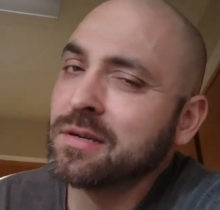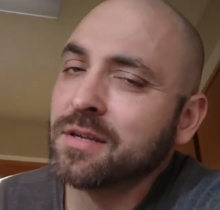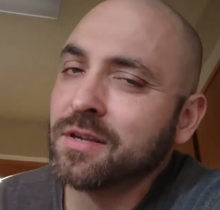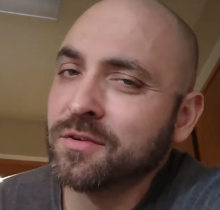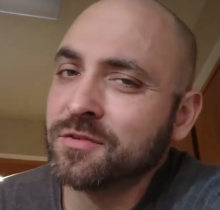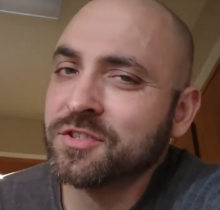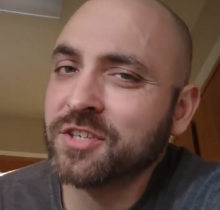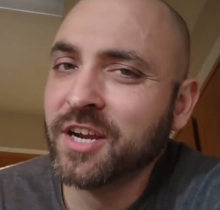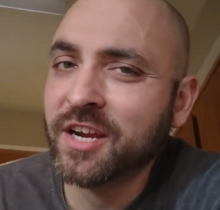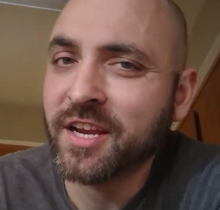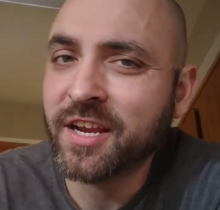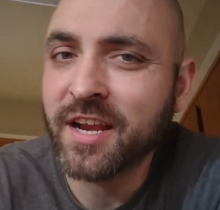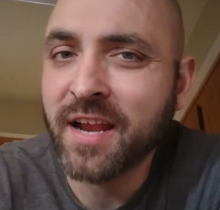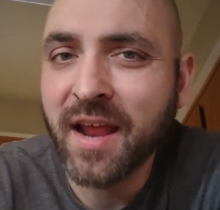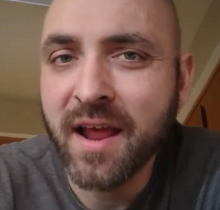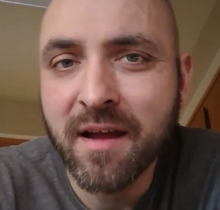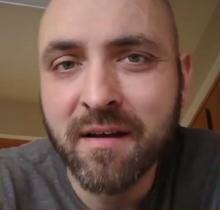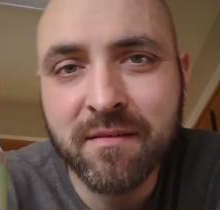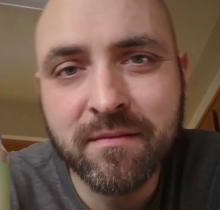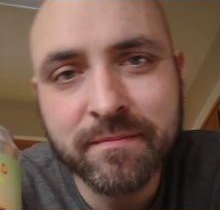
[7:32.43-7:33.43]
go checking it
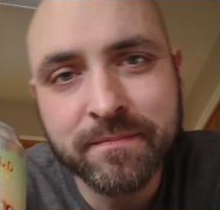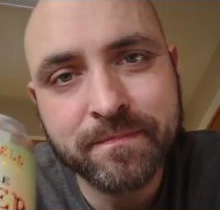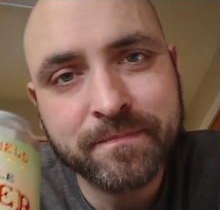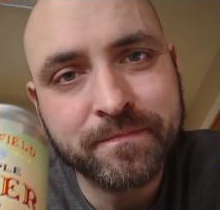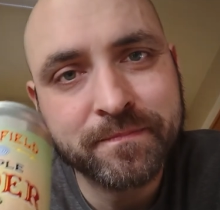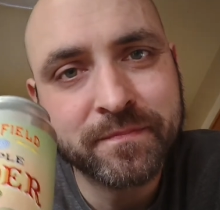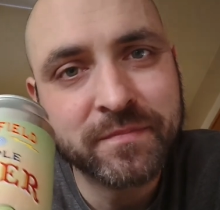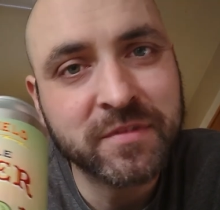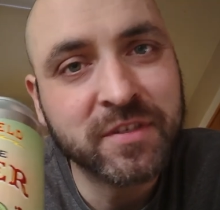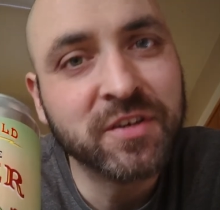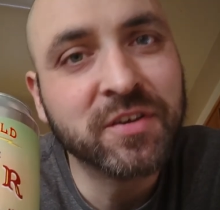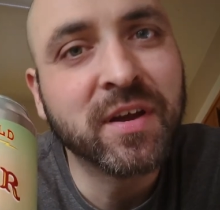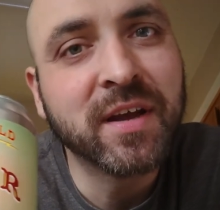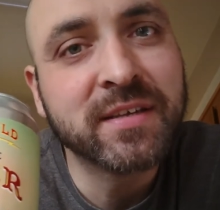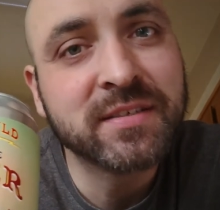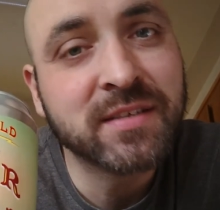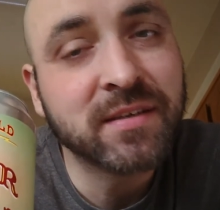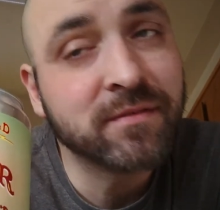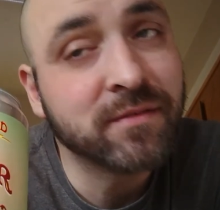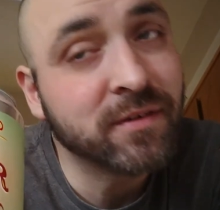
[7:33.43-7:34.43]
out. And you
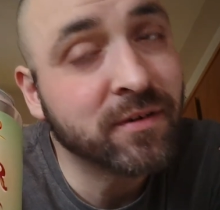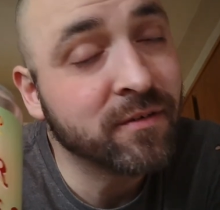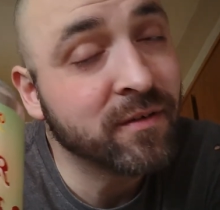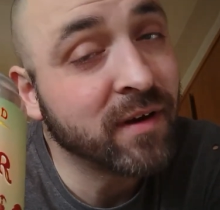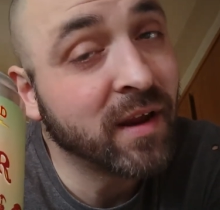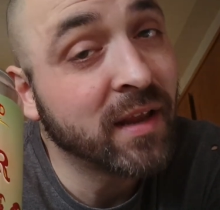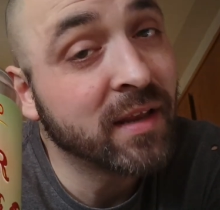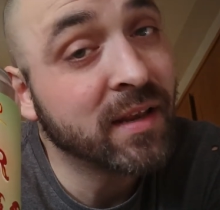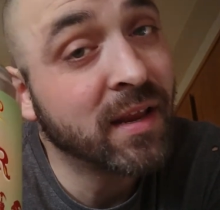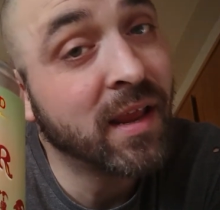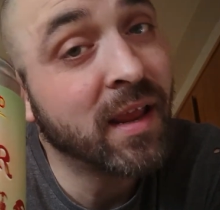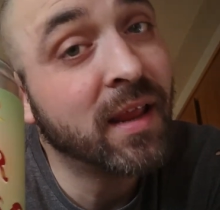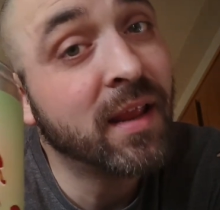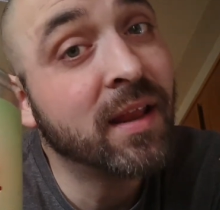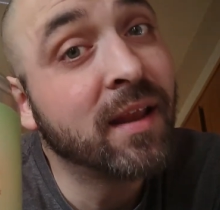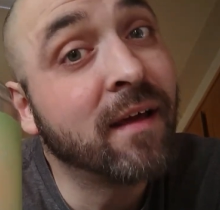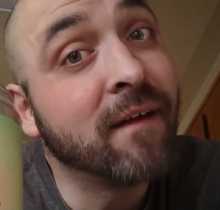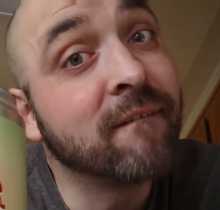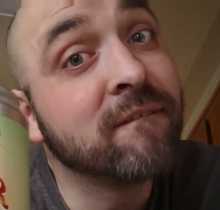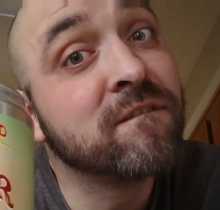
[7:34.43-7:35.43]
guys have a great day.
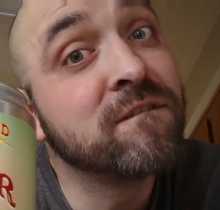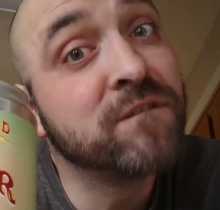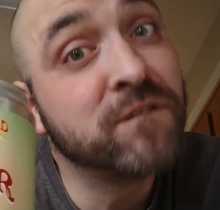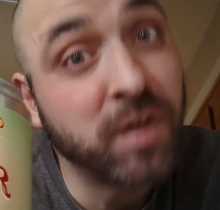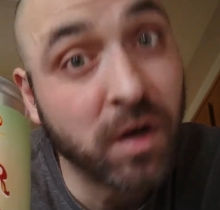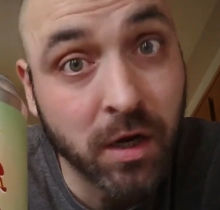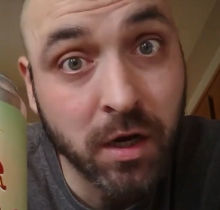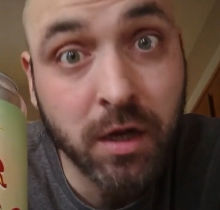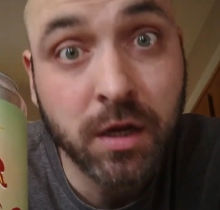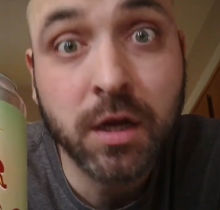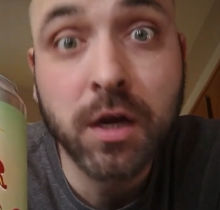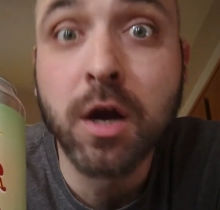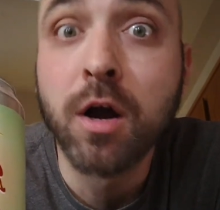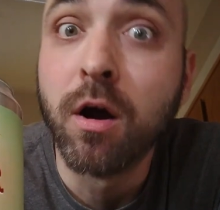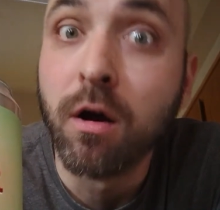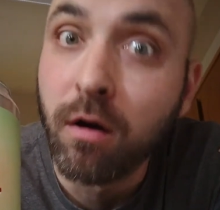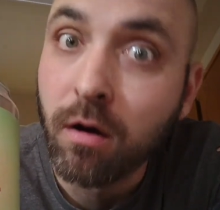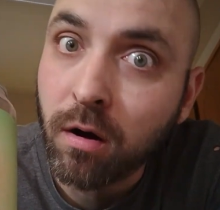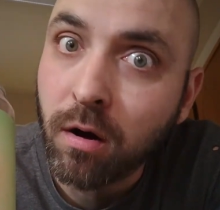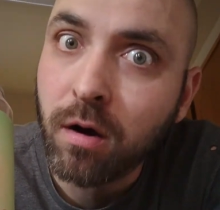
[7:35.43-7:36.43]
Now, fuck
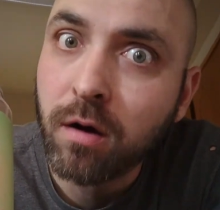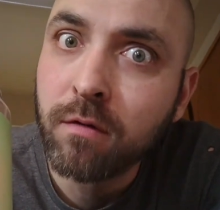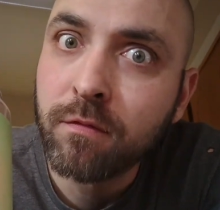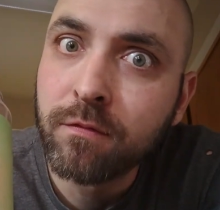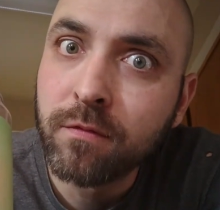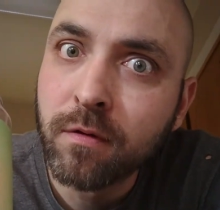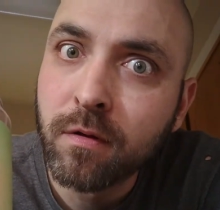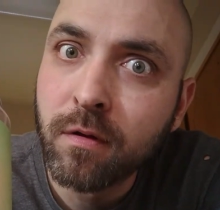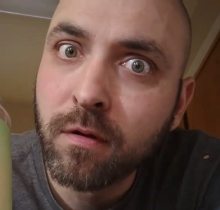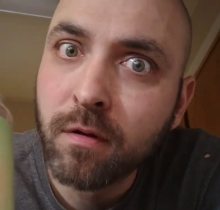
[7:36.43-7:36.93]
off.